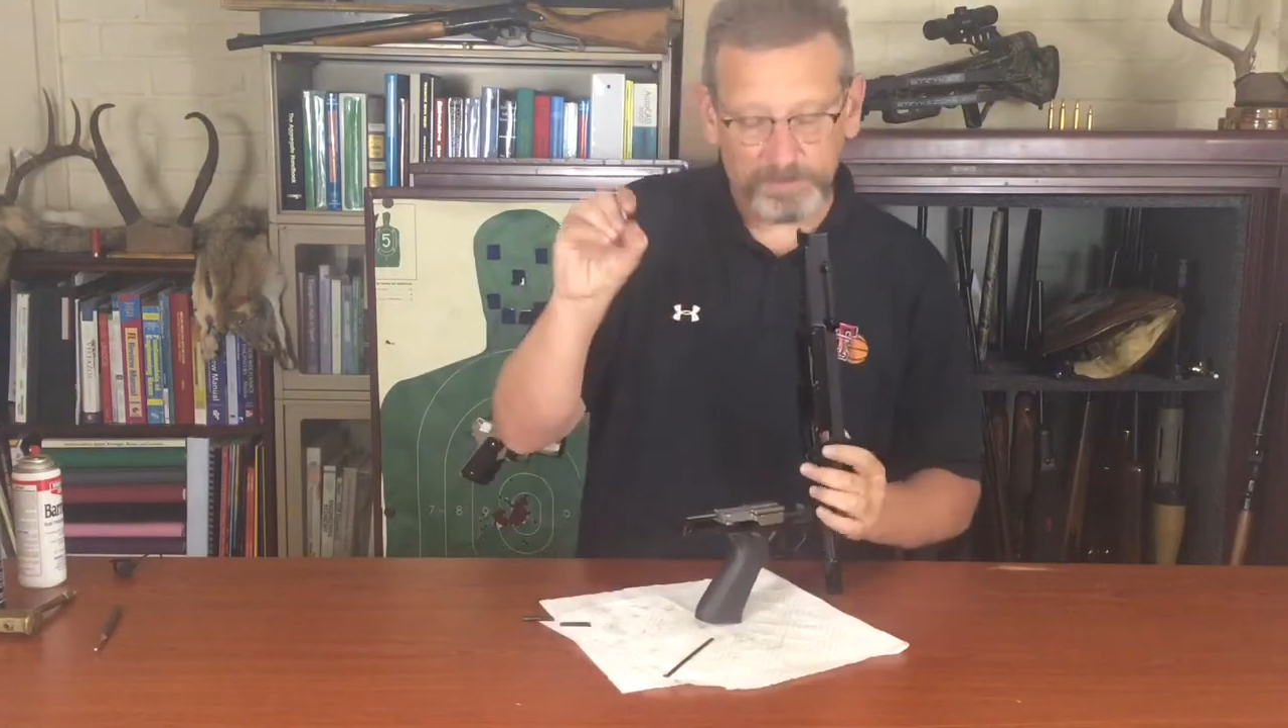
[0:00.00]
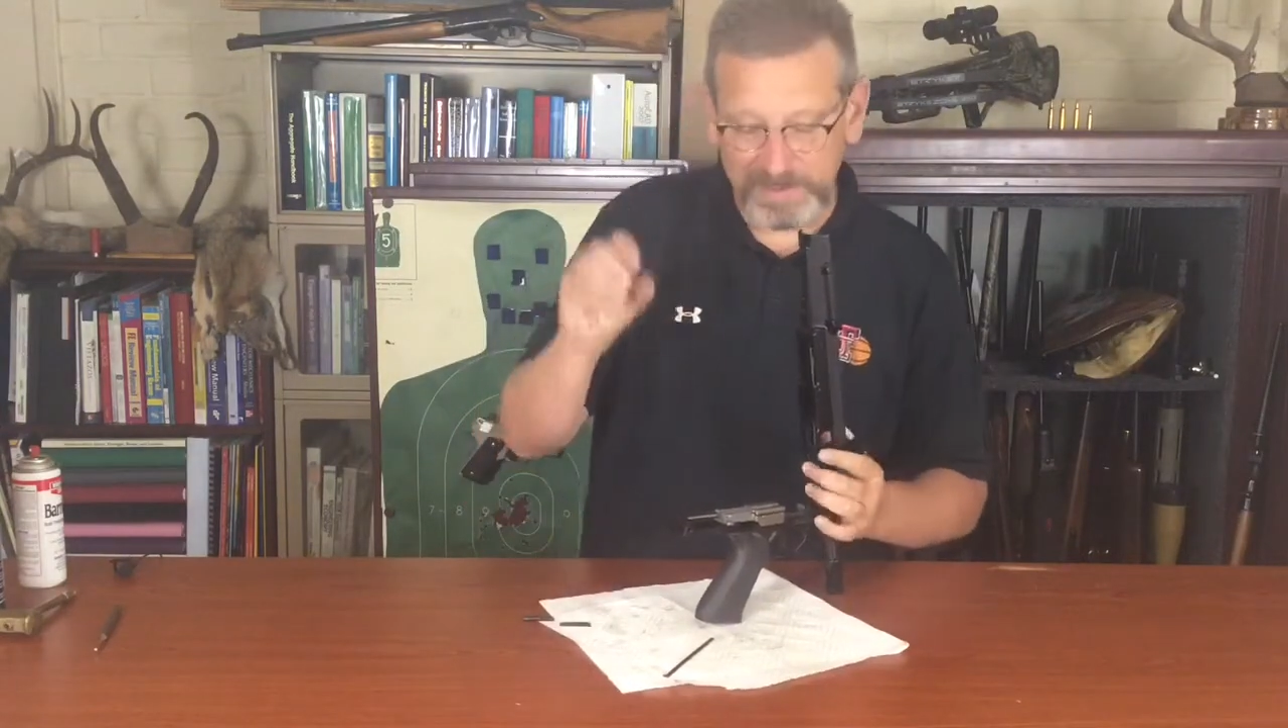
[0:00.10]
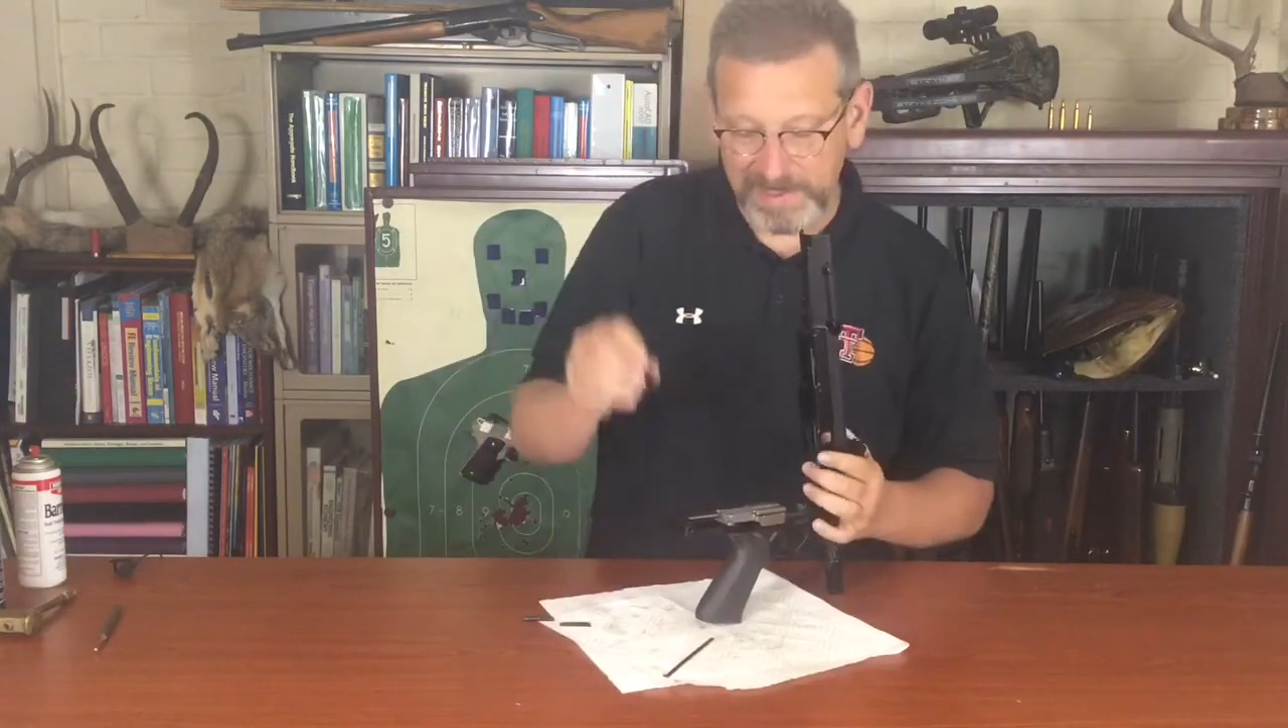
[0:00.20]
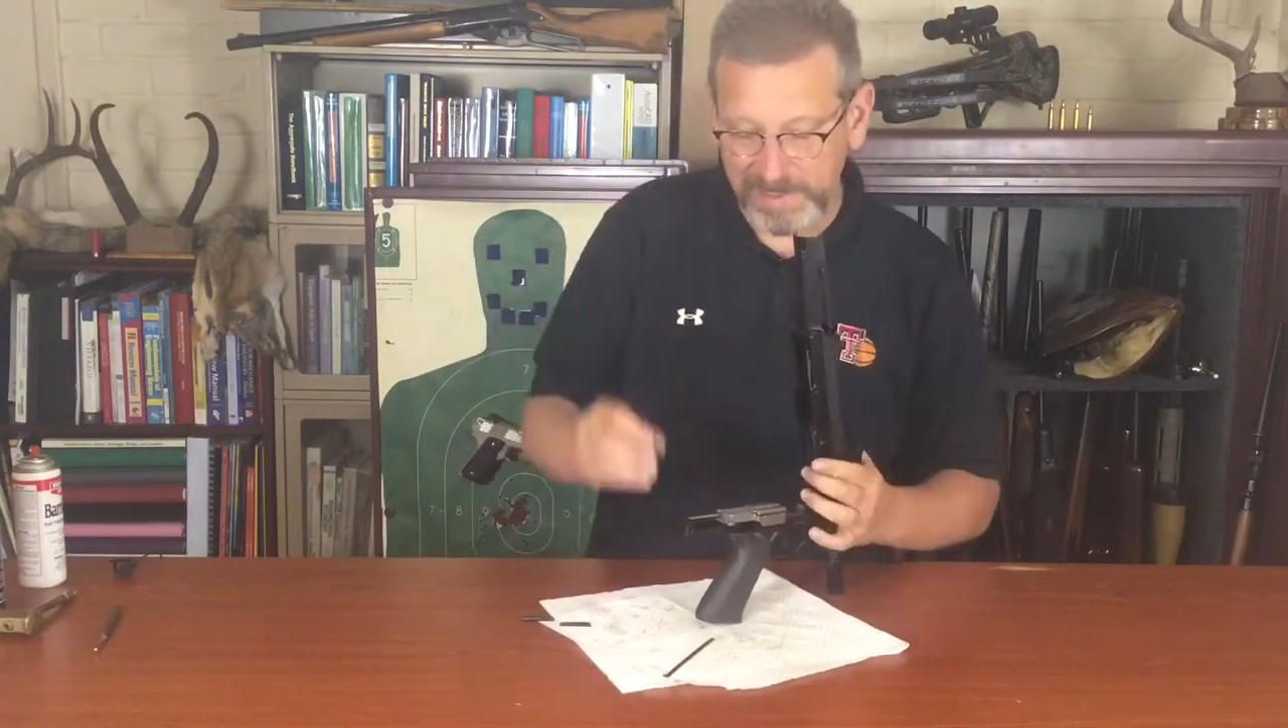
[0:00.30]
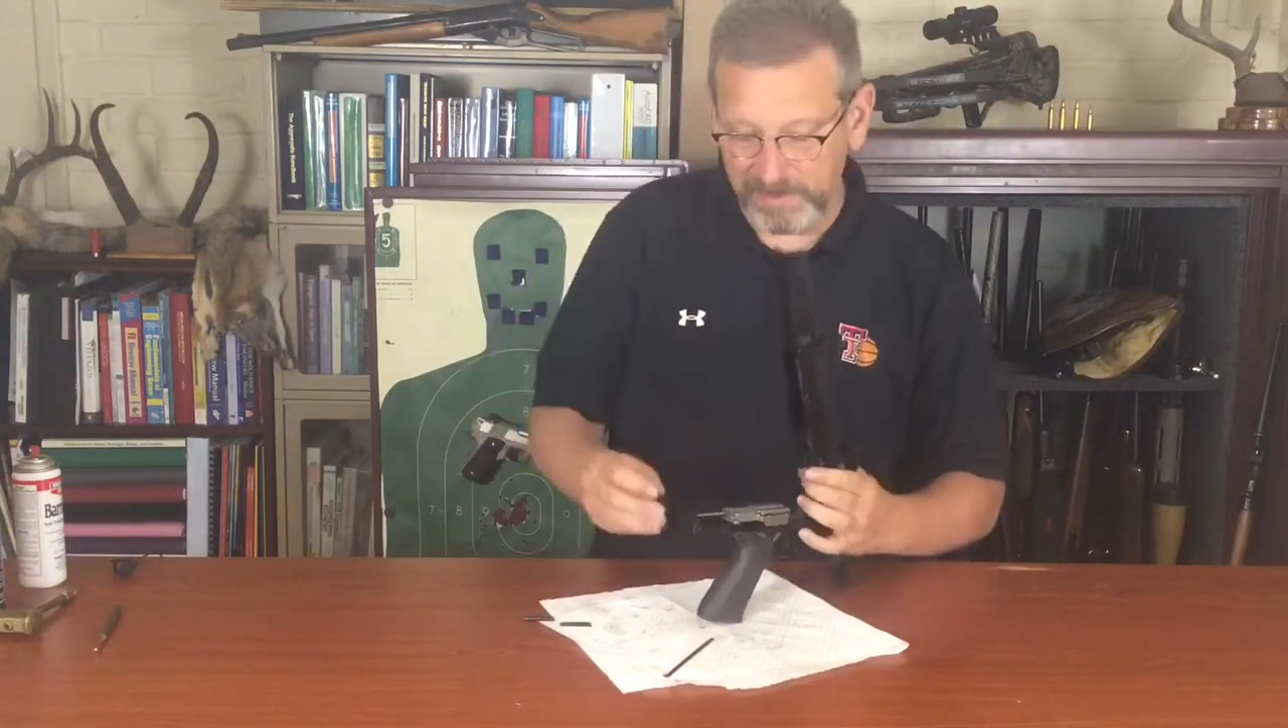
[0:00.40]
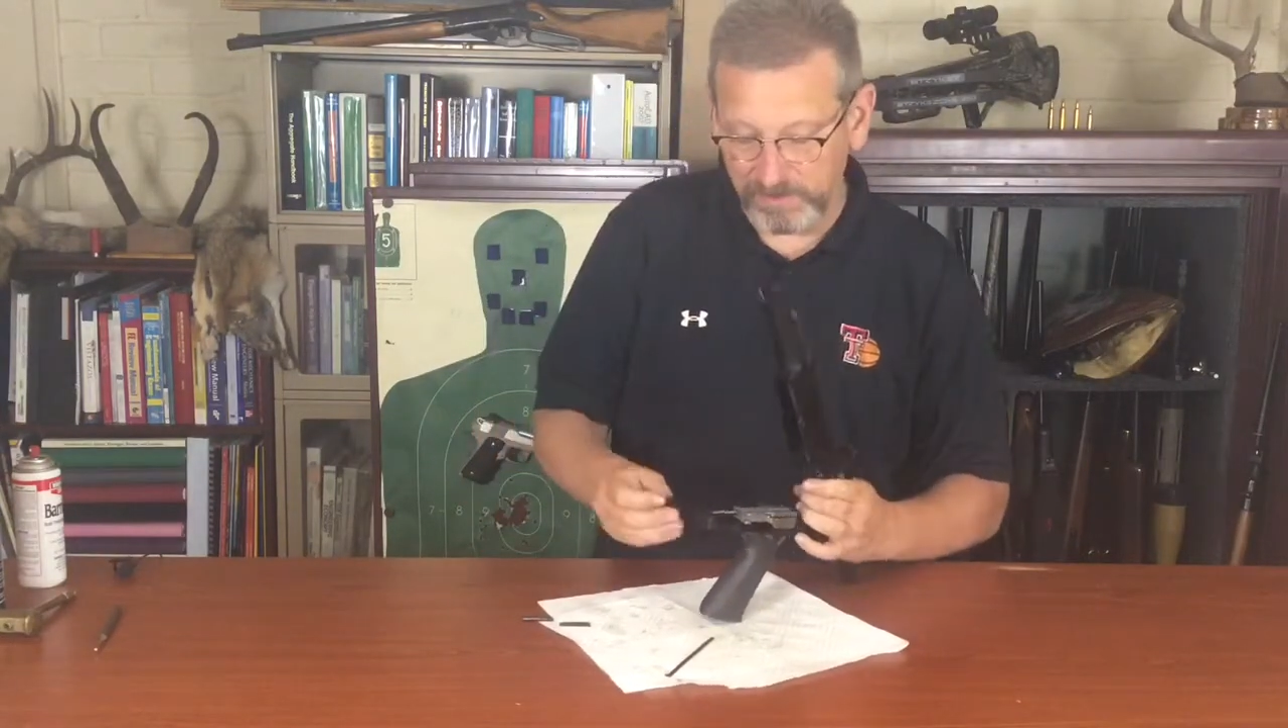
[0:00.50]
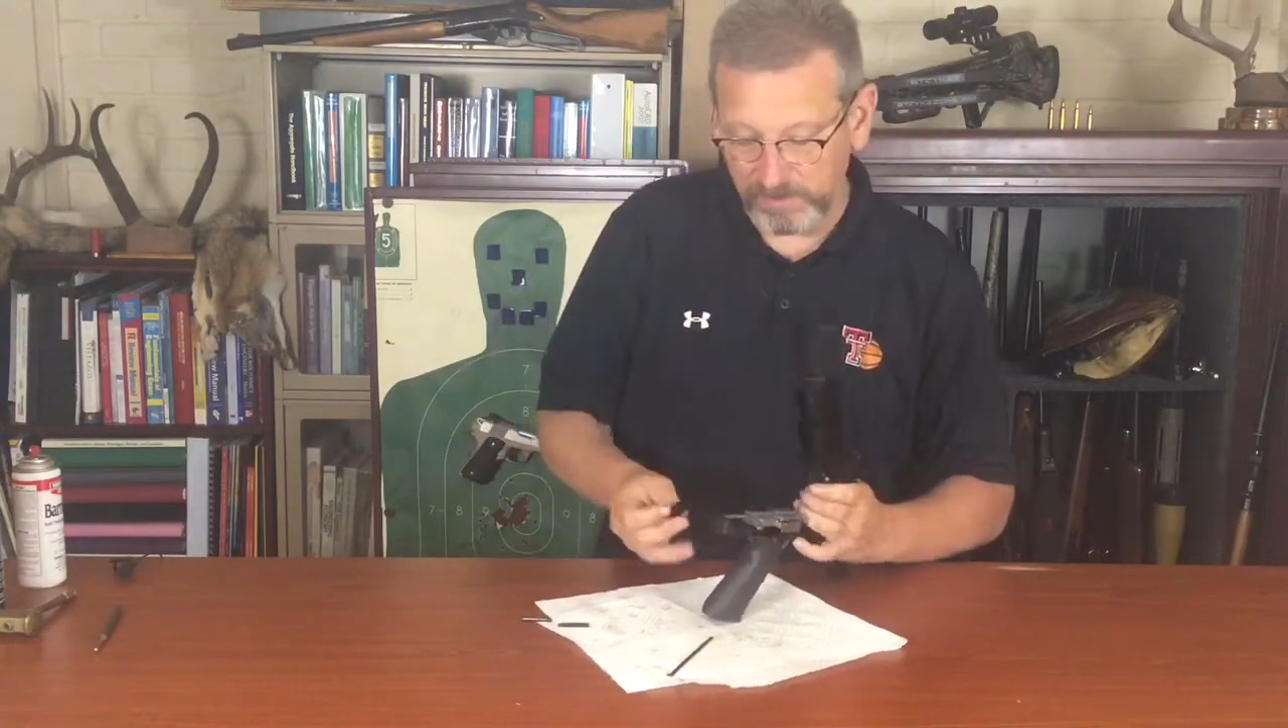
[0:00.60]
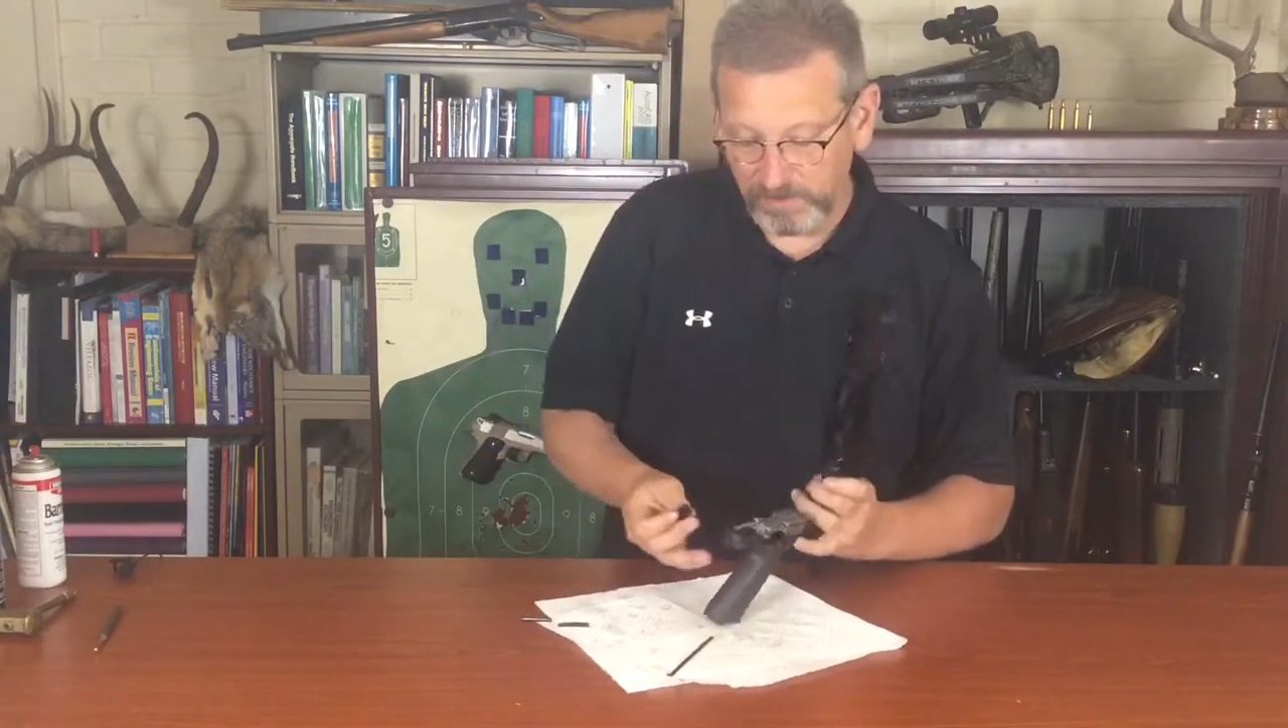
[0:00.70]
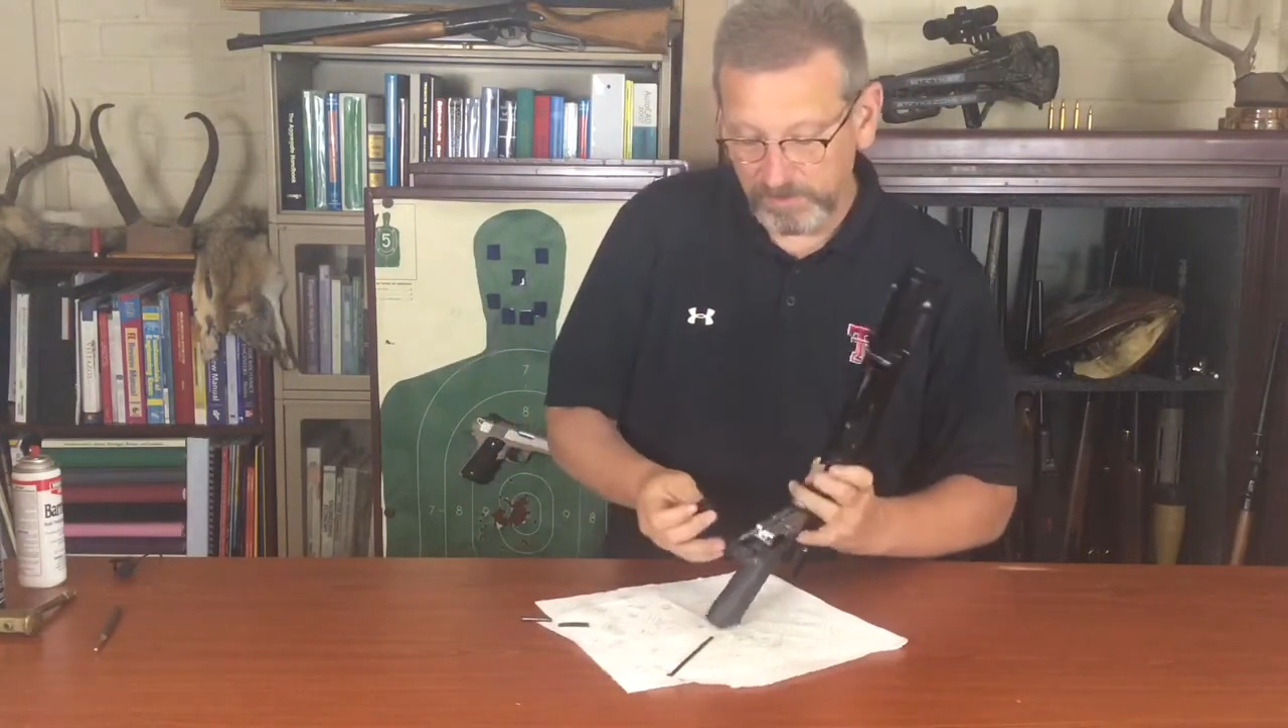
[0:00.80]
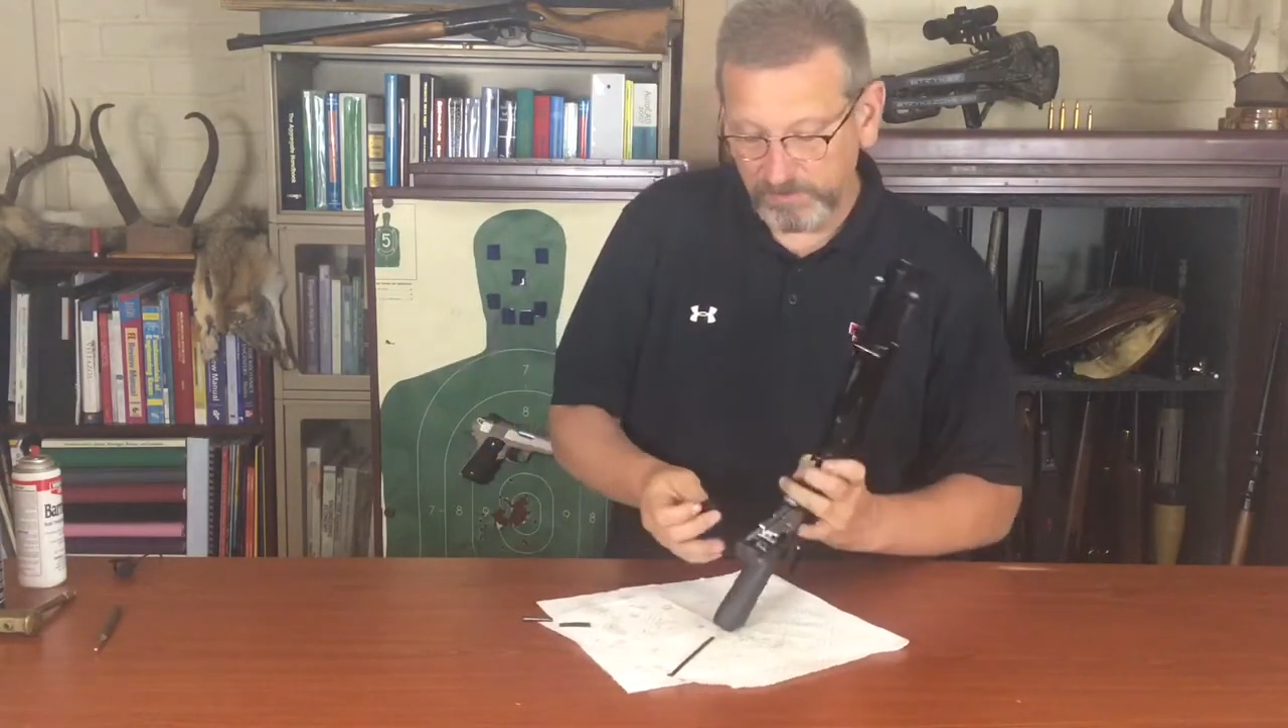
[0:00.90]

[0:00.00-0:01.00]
pad